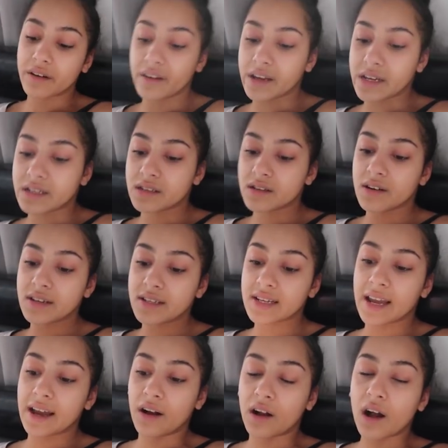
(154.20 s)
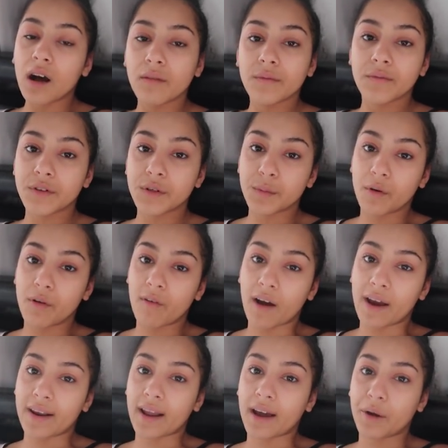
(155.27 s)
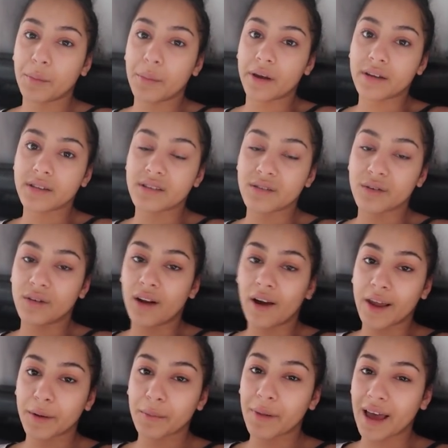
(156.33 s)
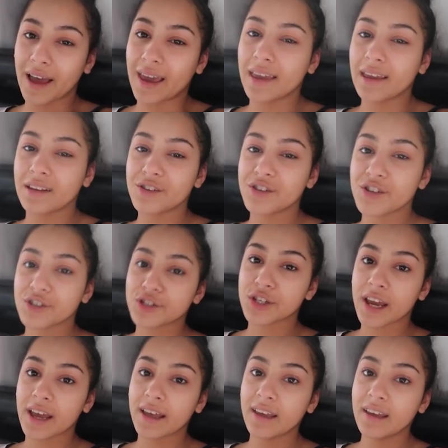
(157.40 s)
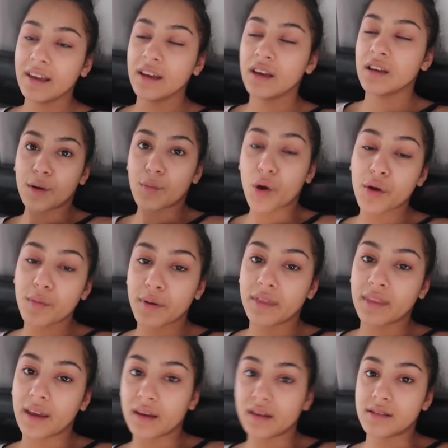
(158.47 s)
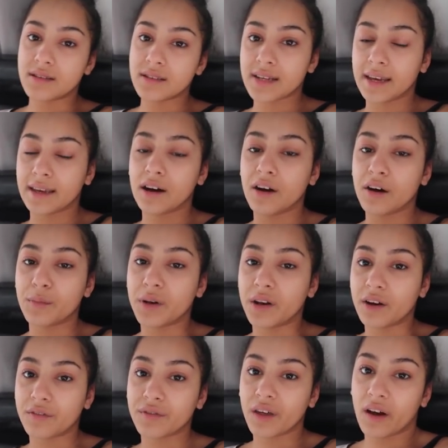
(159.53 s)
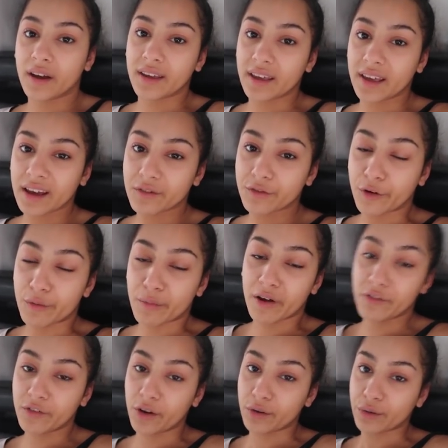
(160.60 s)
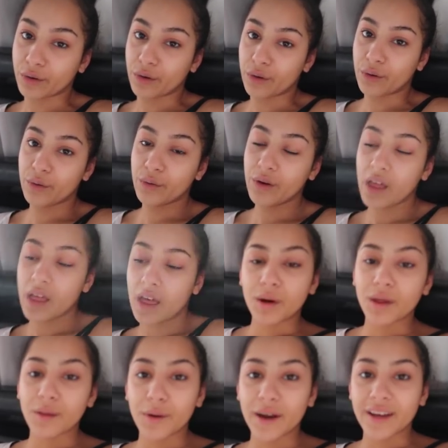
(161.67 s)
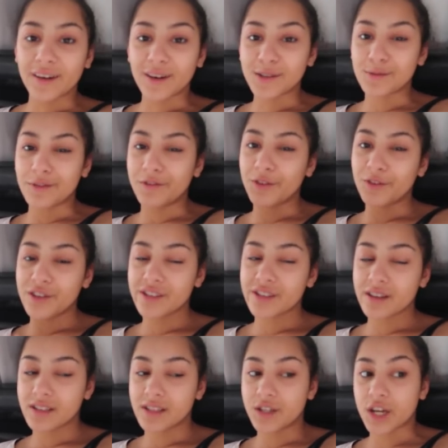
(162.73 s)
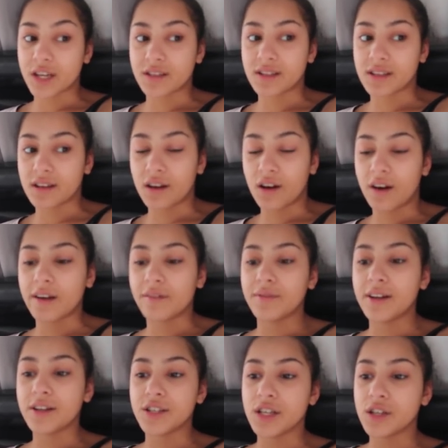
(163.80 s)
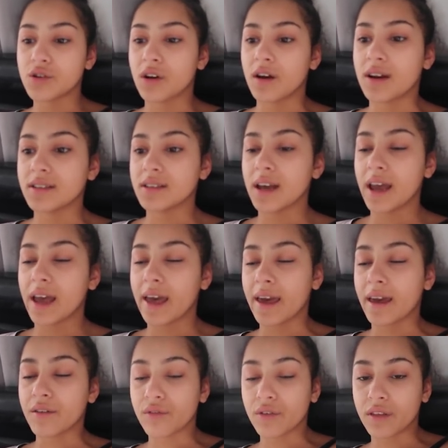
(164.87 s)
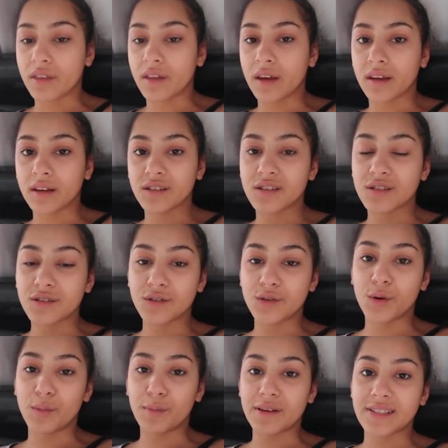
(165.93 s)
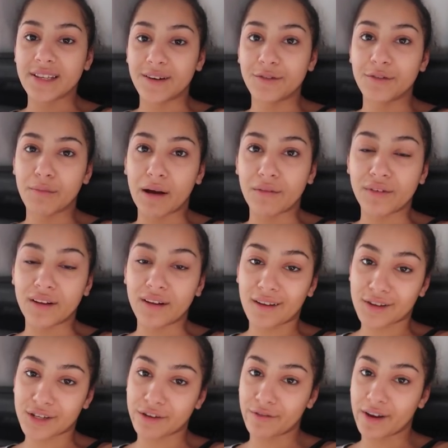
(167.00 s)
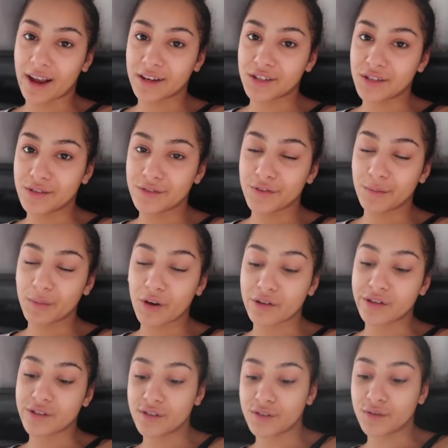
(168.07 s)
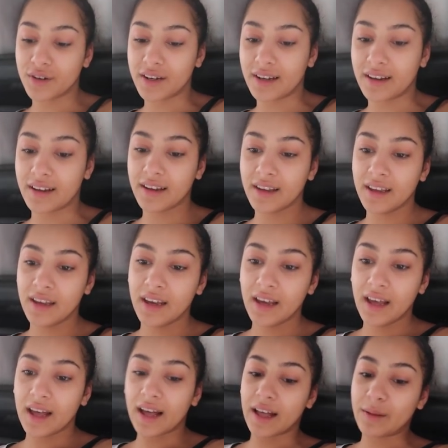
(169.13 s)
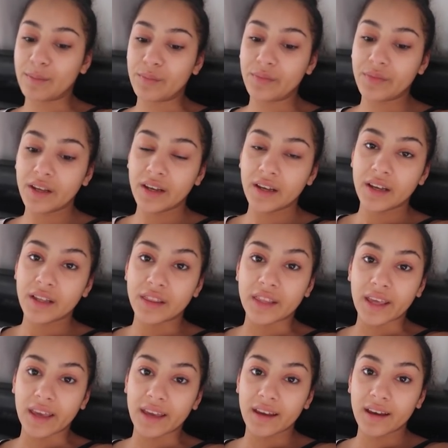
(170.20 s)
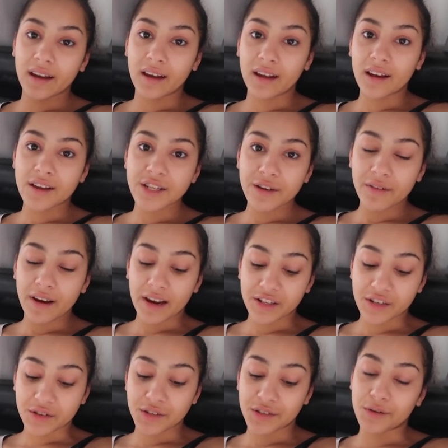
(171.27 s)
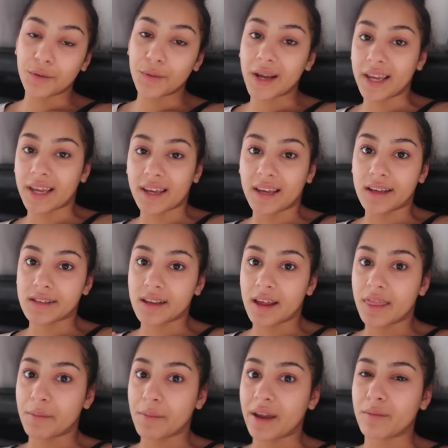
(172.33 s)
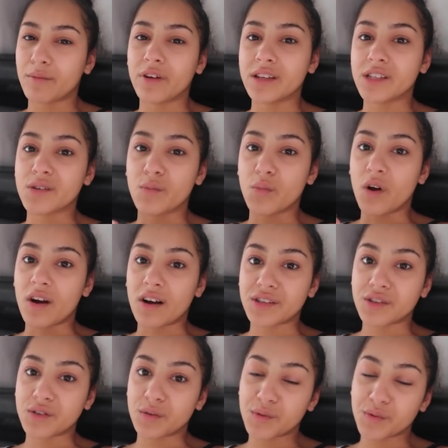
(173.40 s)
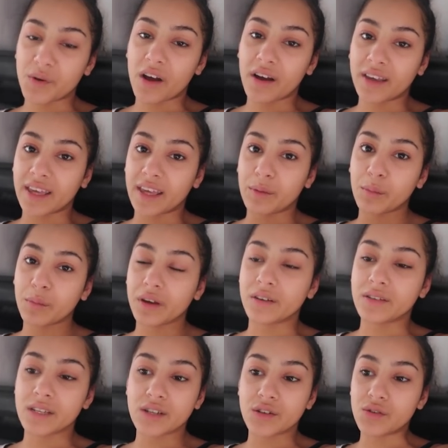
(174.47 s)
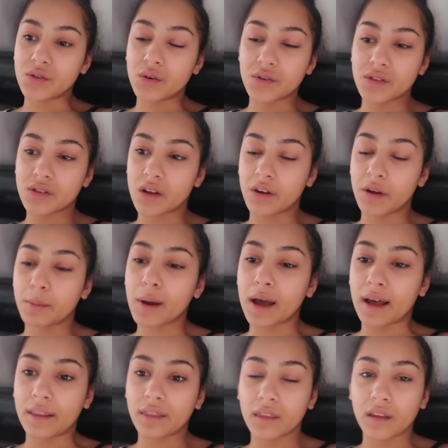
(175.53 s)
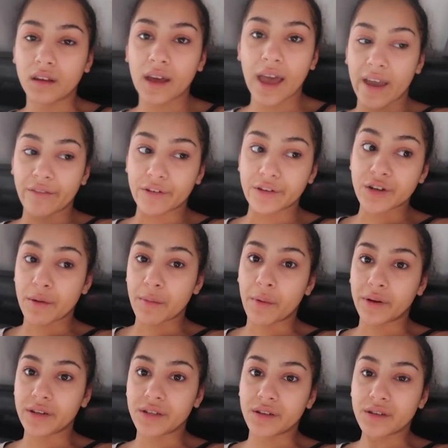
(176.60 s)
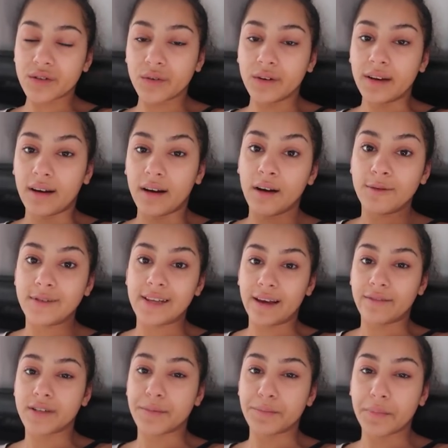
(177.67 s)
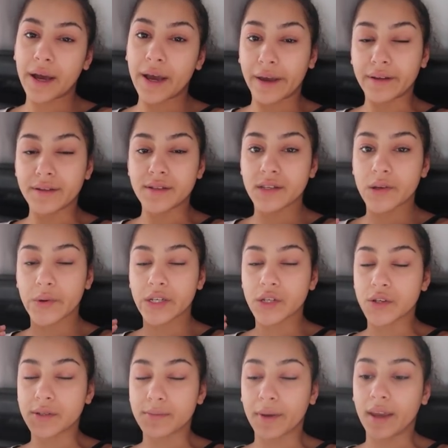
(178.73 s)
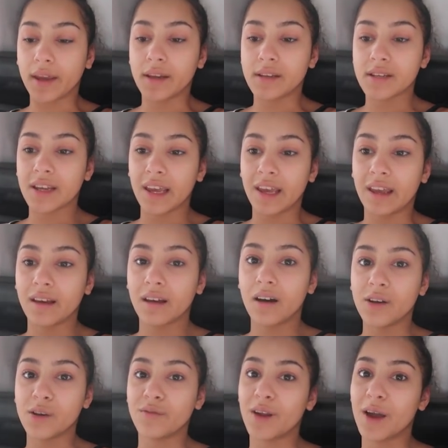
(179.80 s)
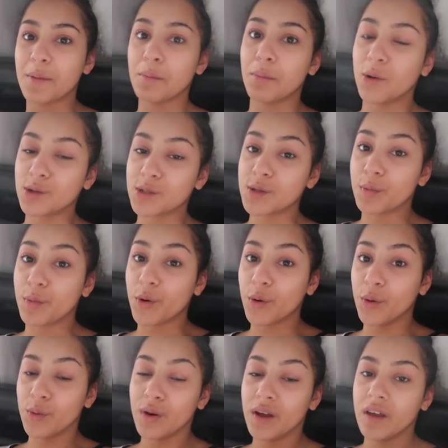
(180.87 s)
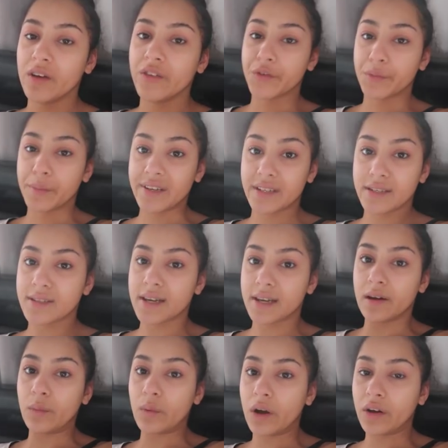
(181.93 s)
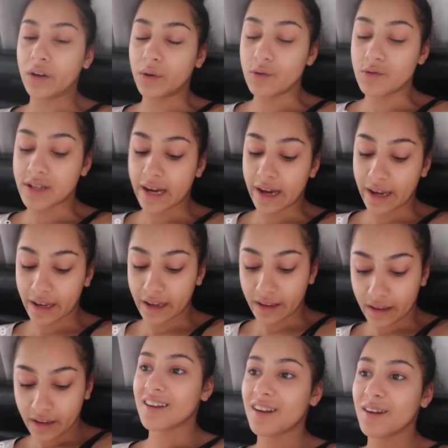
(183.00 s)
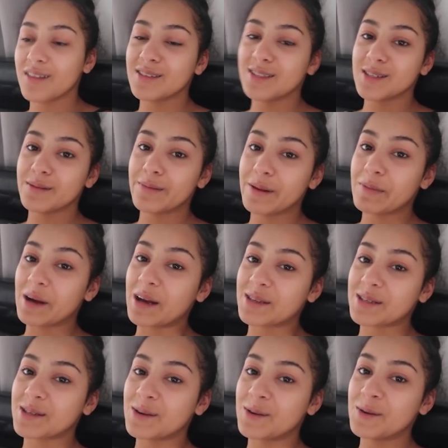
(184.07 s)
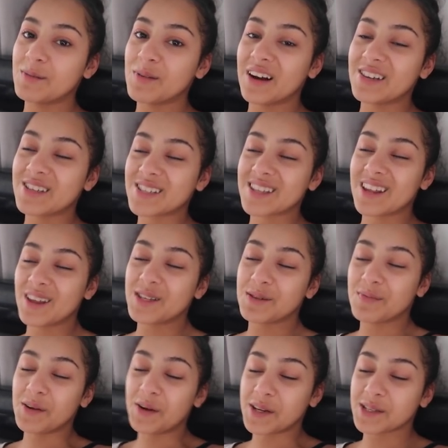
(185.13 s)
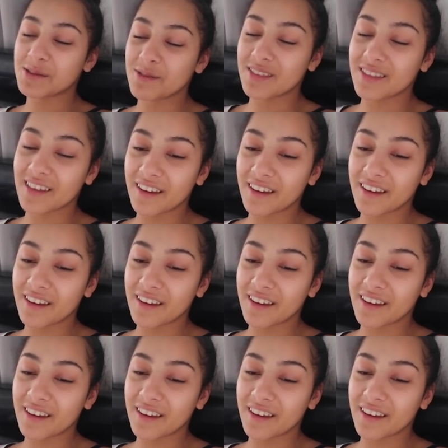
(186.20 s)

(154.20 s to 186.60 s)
it's starting to get uncomfortable right now but it's not like pain just yet I'm hoping that it can stay calm enough that I can get through my phone call by the way guys before you start suggesting I've literally tried everything to stop myself from having allergic reactions from going to the toilet. Um, the allergic reactions to wee is like the main reason why I stopped working because it just got so bad that every time I went to the toilet I was left in pain so it just made it kind of like impossible for me to stay at work all day. I know this is a bit personal but I just like to be honest with